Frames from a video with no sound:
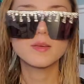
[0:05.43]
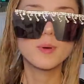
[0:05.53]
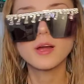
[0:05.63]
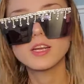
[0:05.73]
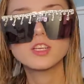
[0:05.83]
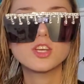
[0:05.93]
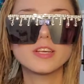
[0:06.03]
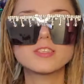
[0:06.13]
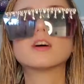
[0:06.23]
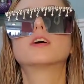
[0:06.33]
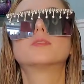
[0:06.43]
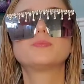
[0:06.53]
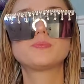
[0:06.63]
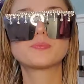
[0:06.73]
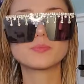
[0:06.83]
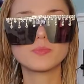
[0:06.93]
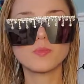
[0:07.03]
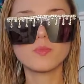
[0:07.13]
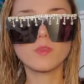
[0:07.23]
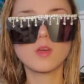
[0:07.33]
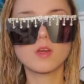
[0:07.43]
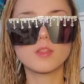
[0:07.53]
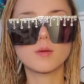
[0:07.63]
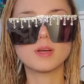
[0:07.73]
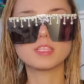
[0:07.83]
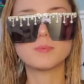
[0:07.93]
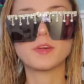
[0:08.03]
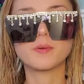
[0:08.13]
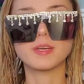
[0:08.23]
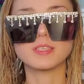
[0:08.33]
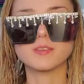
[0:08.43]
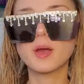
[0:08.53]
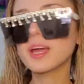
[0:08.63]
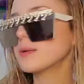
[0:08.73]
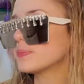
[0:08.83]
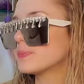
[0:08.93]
the party shades on. There must be a reason, right?